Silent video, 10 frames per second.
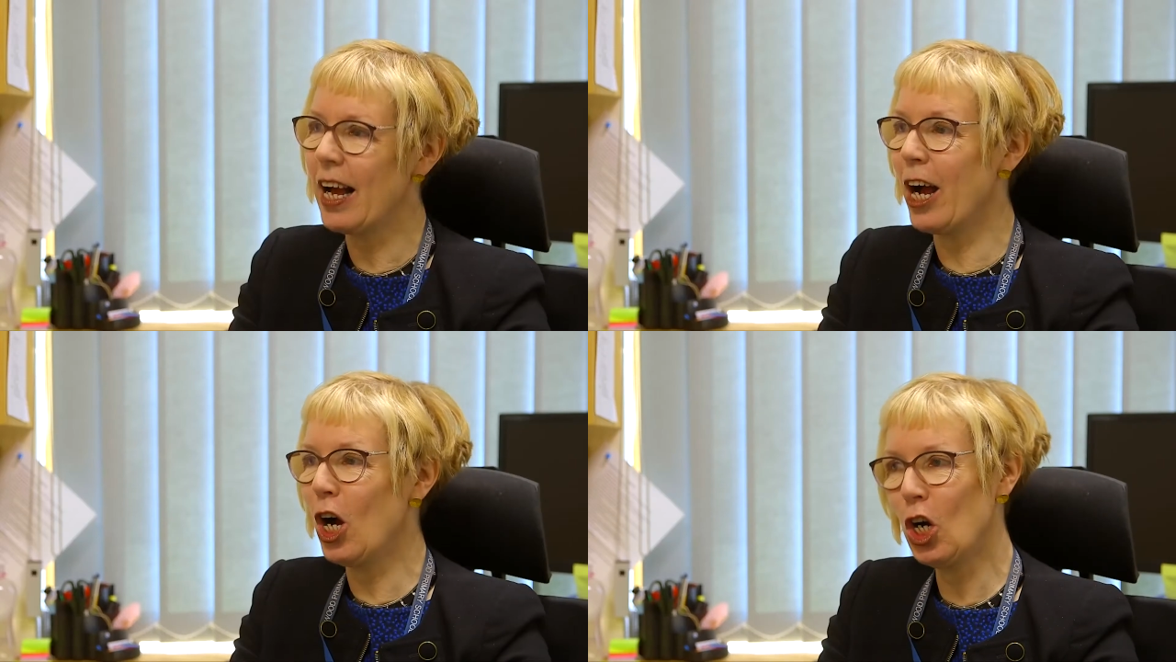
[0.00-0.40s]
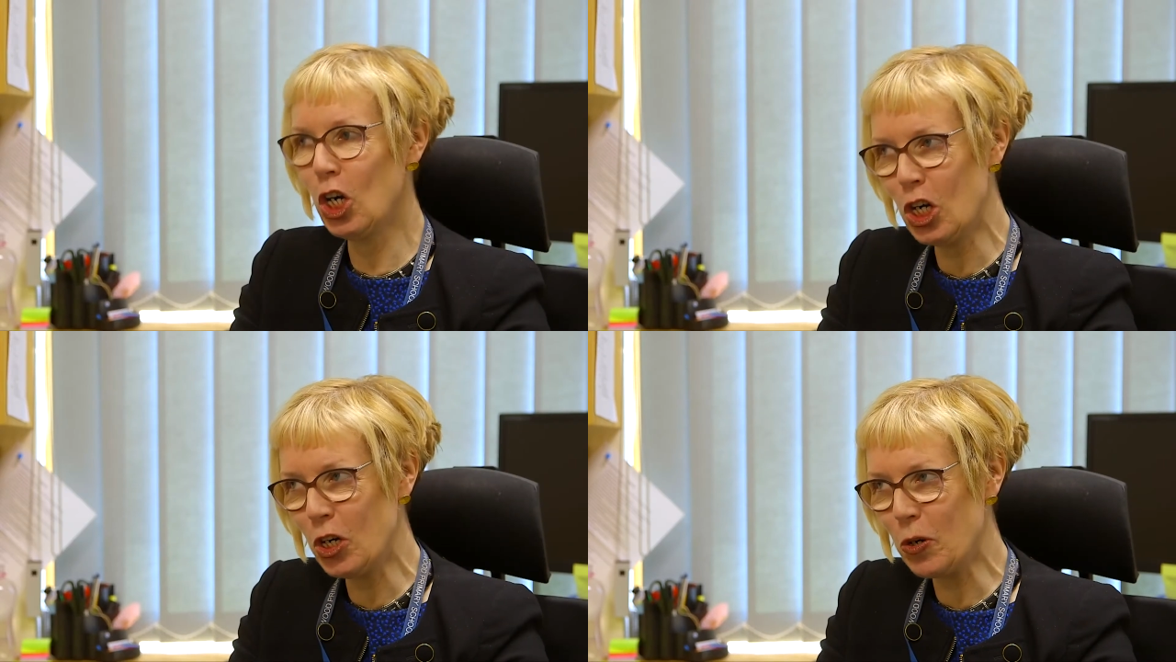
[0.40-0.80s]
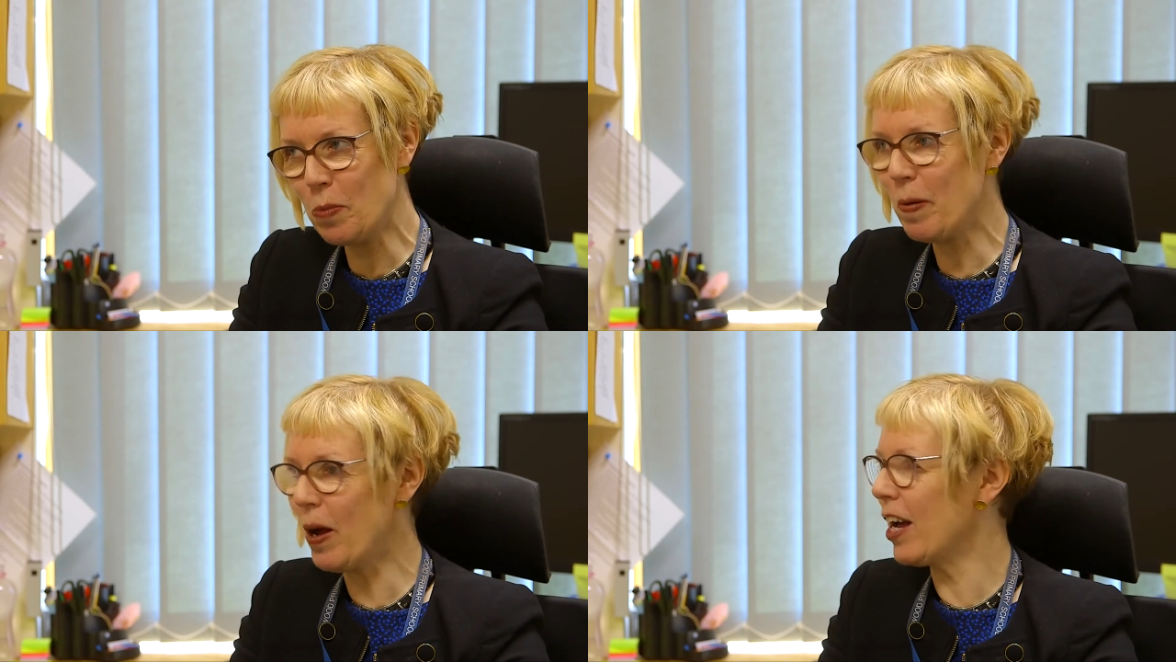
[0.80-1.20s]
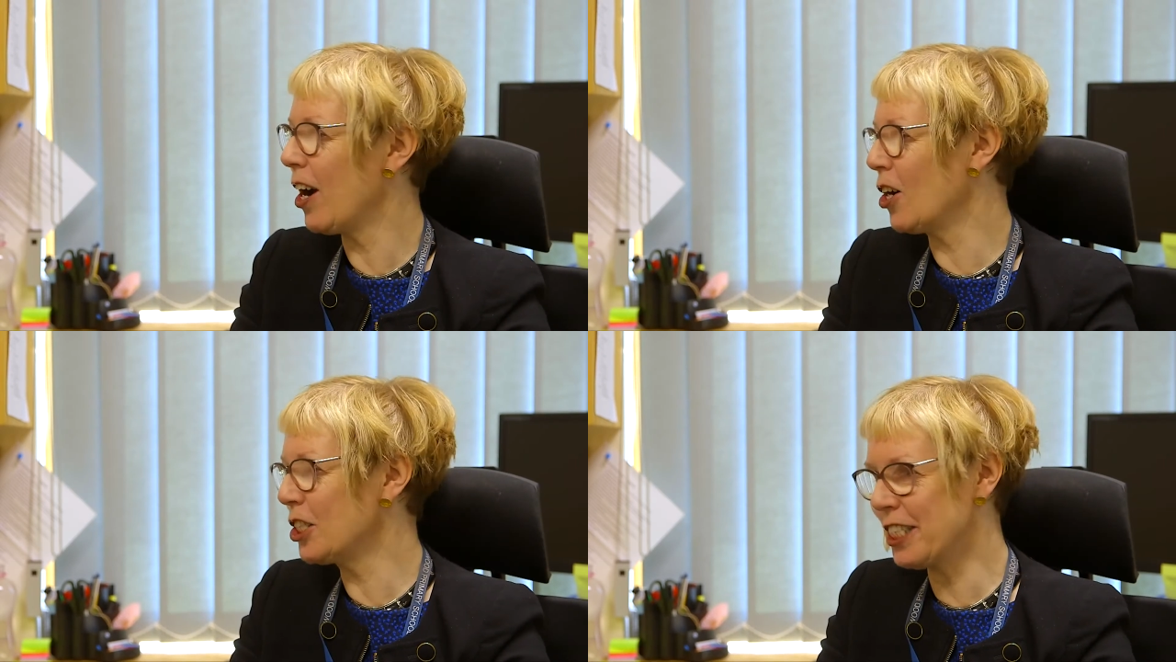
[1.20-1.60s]
at home,
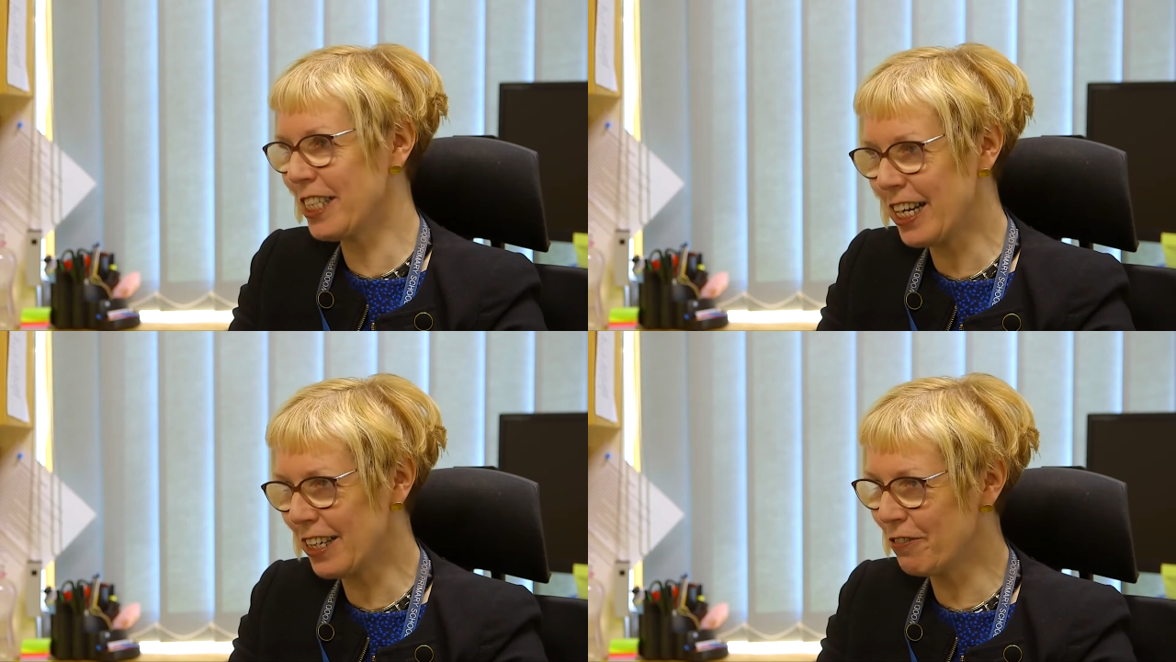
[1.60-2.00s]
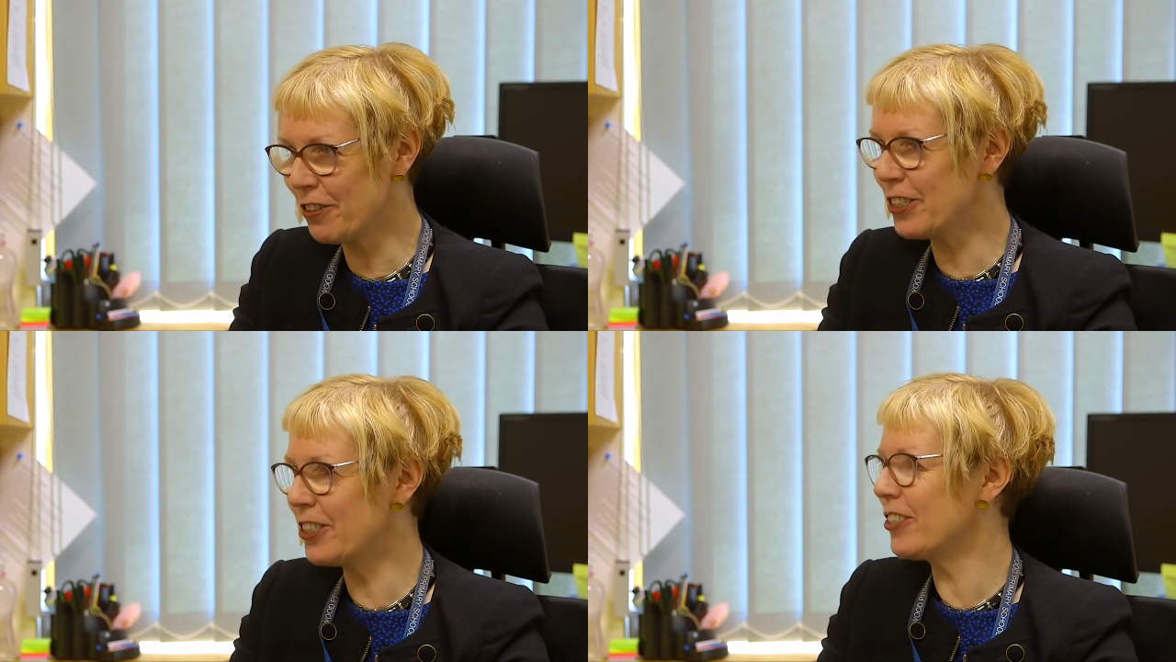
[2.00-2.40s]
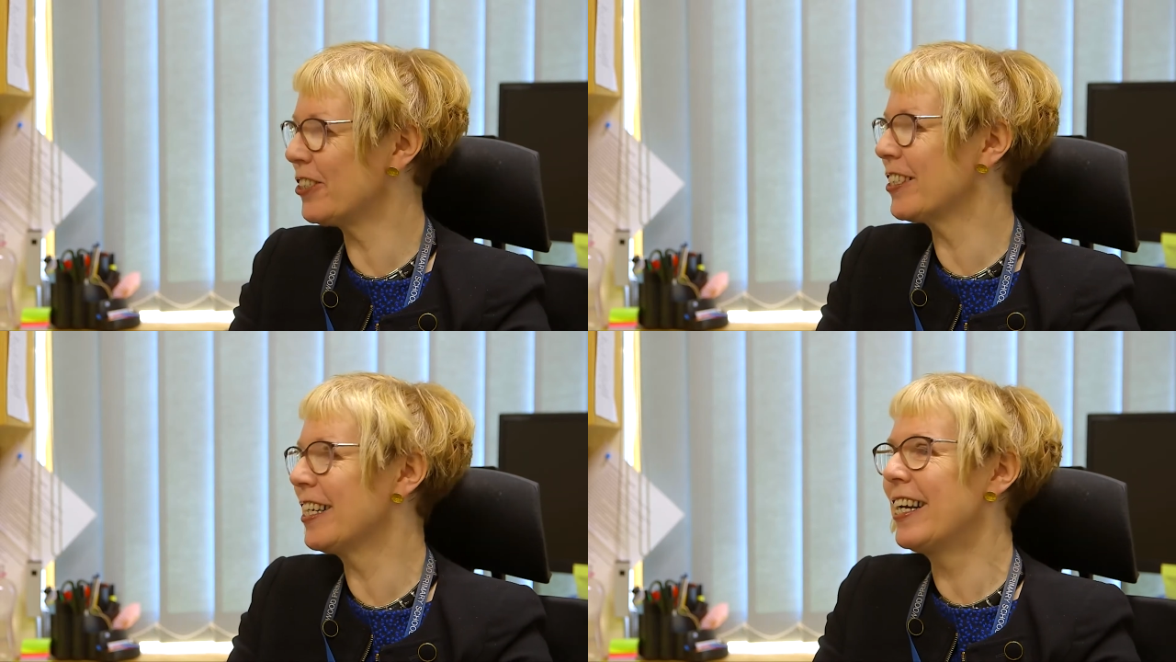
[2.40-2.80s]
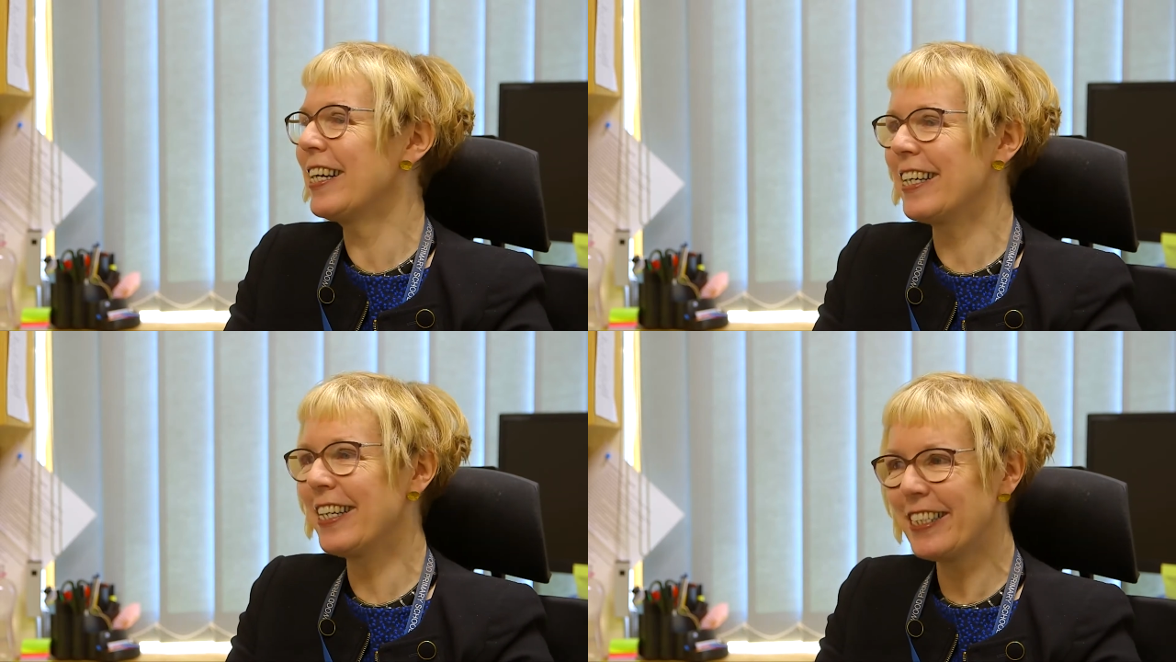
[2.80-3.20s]
on your telephone,
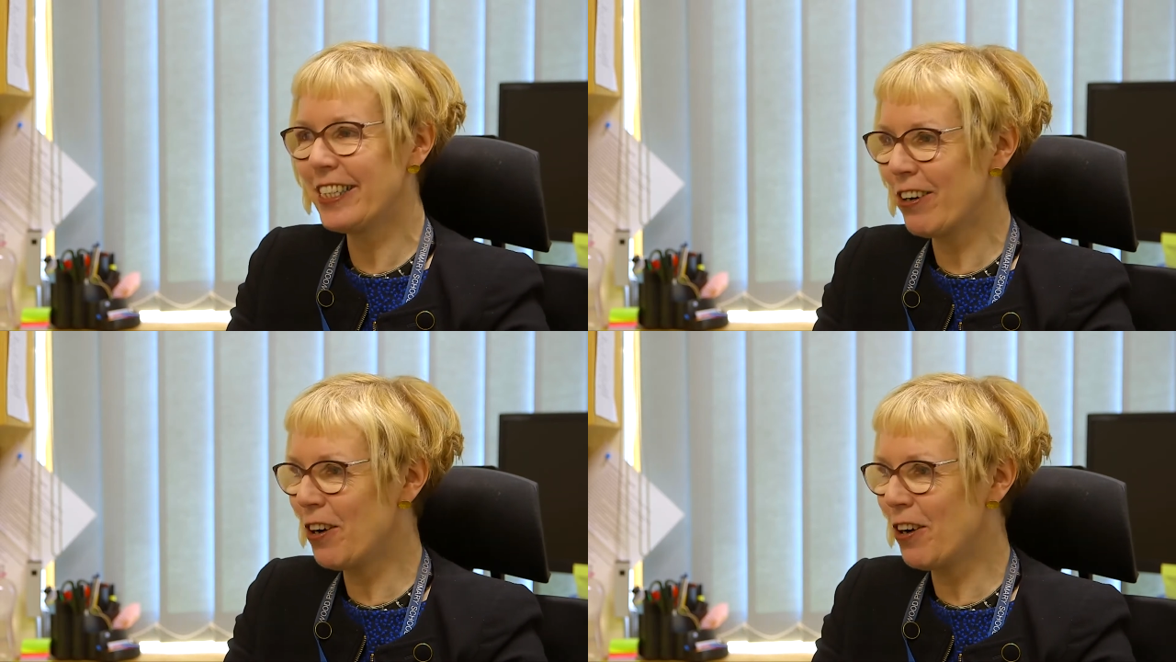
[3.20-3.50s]
in your